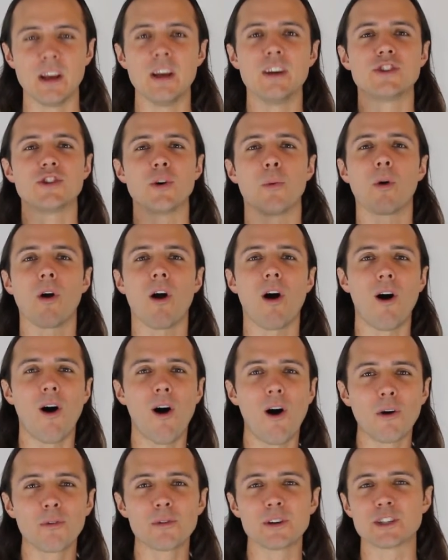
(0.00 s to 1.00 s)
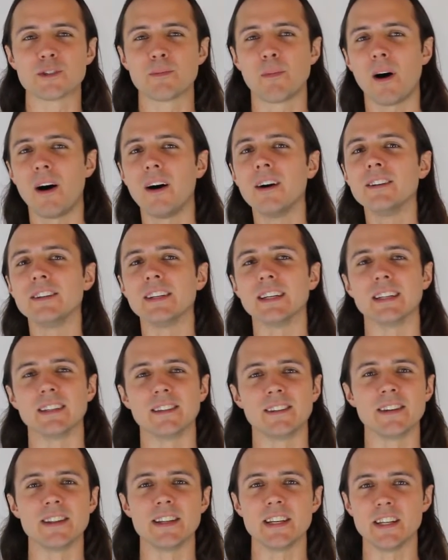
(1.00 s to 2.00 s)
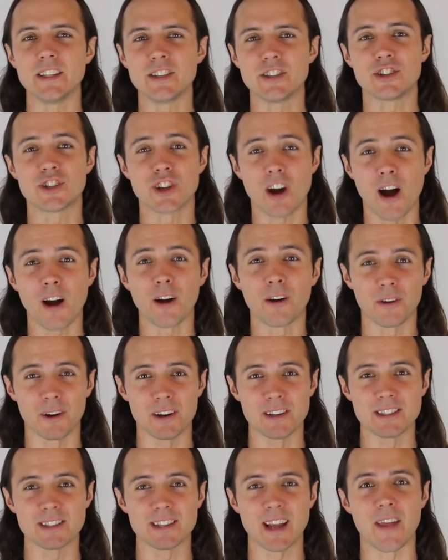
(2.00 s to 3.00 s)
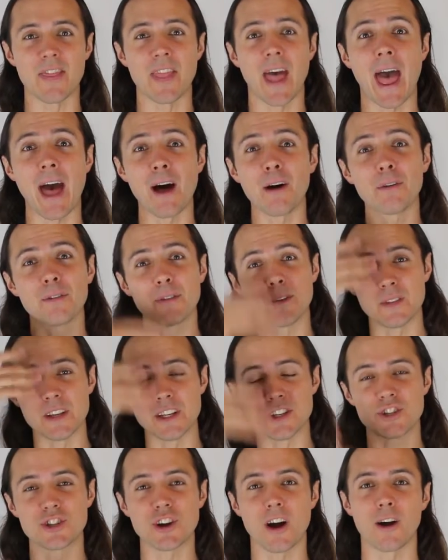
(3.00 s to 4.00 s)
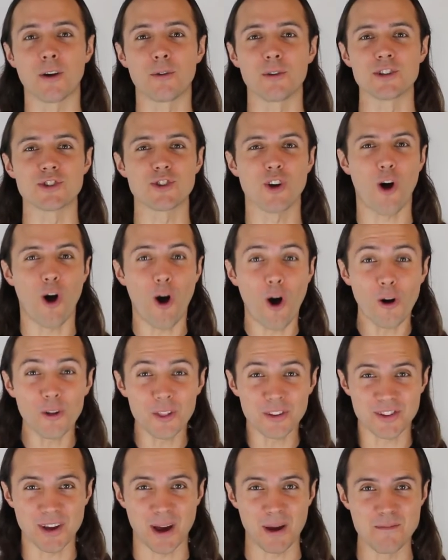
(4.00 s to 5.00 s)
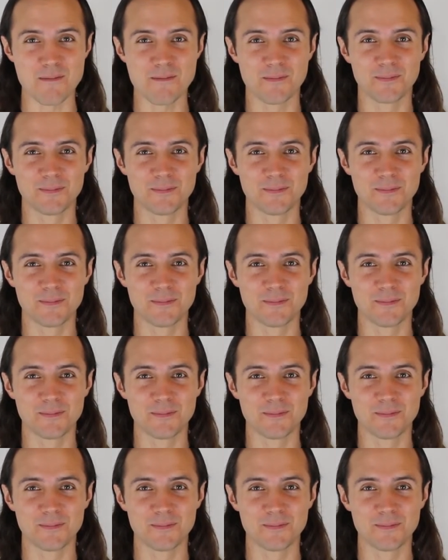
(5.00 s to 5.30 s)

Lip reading: So we're all responding to these chakras and the health of these chakras all the time.